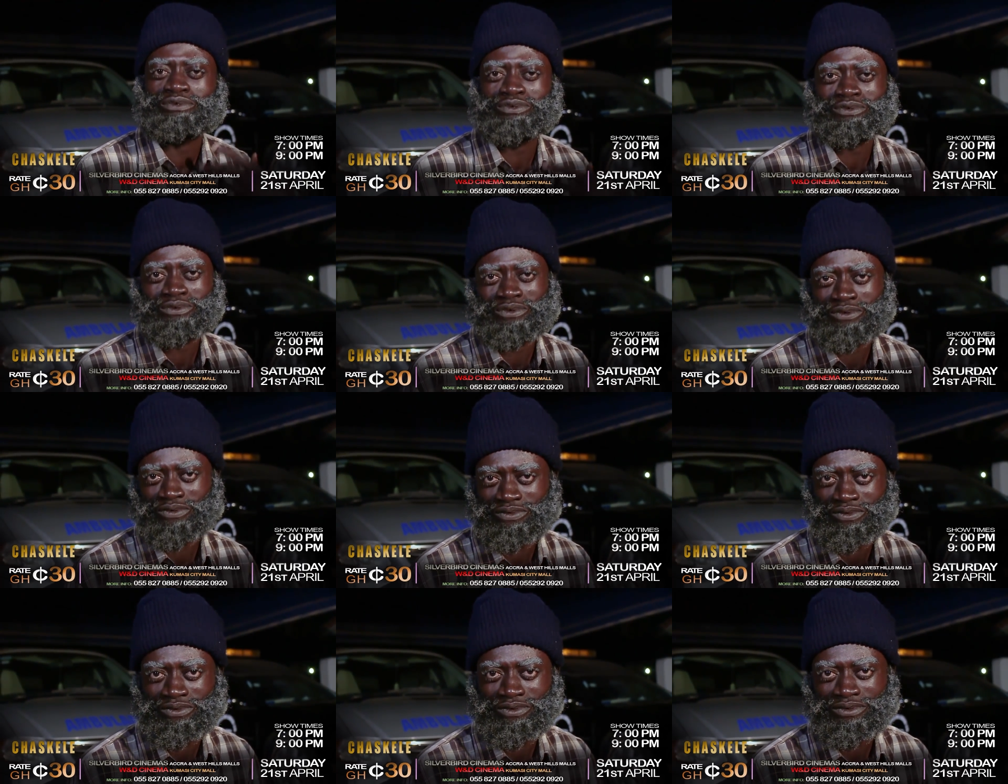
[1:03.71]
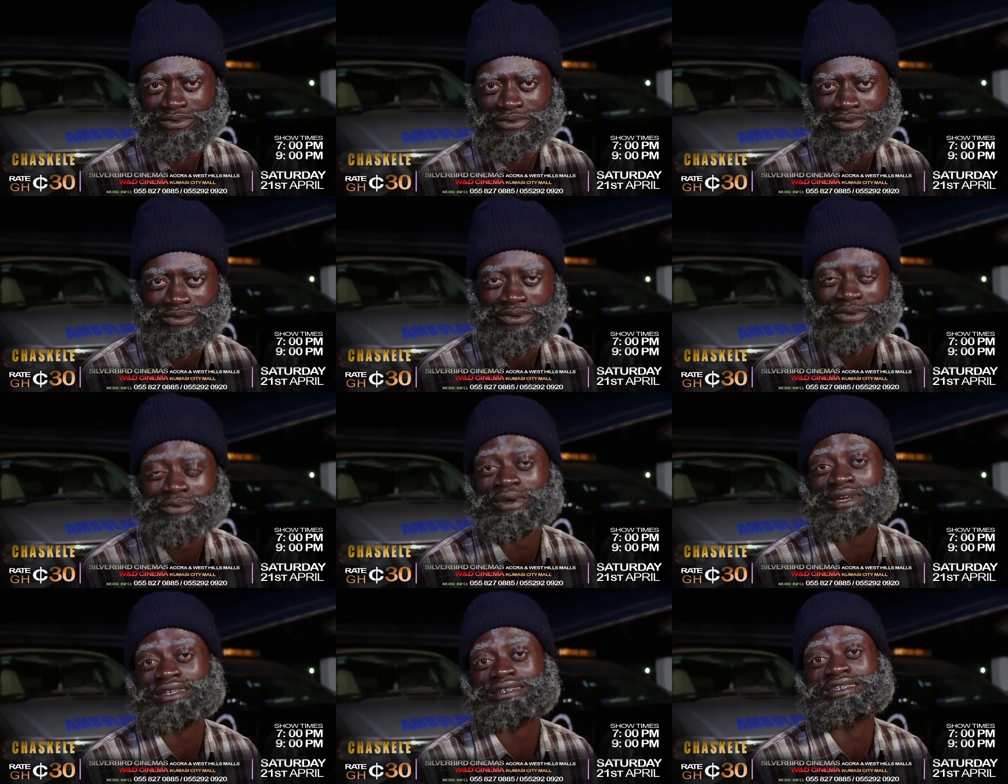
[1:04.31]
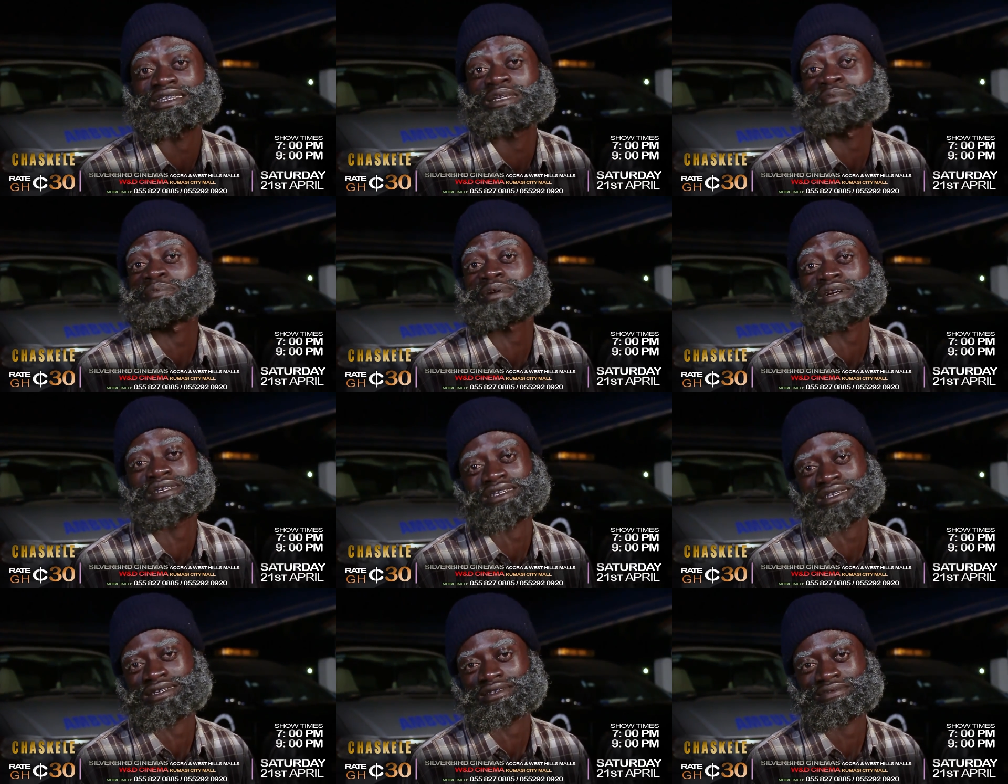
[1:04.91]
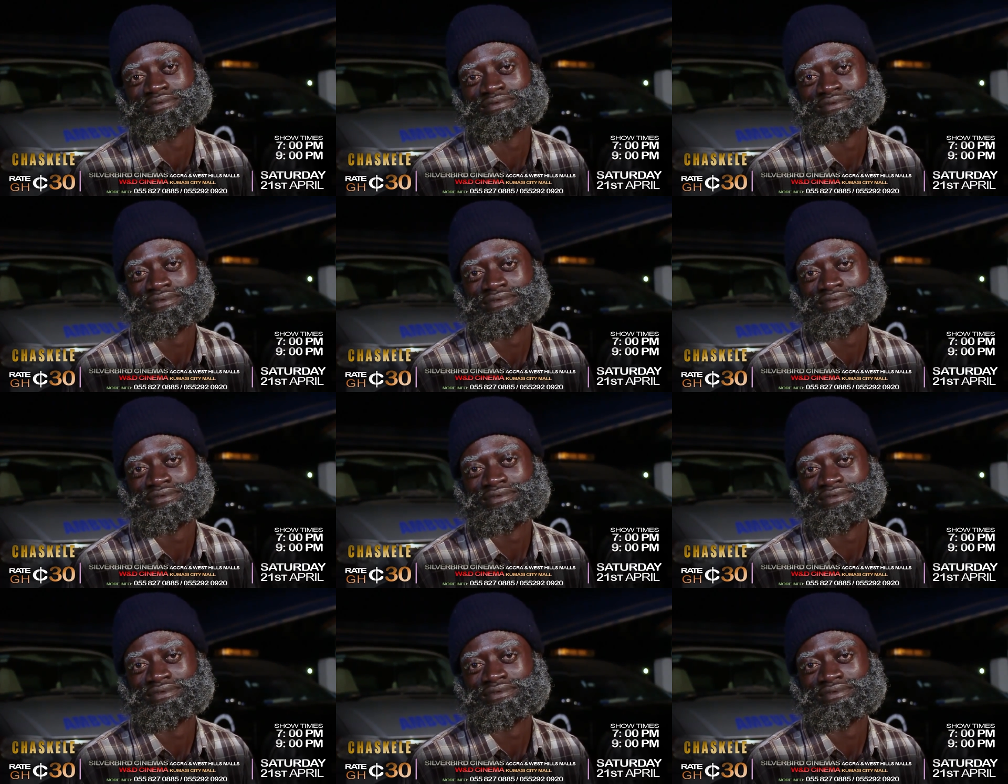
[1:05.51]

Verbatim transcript: to move. We are in the panic.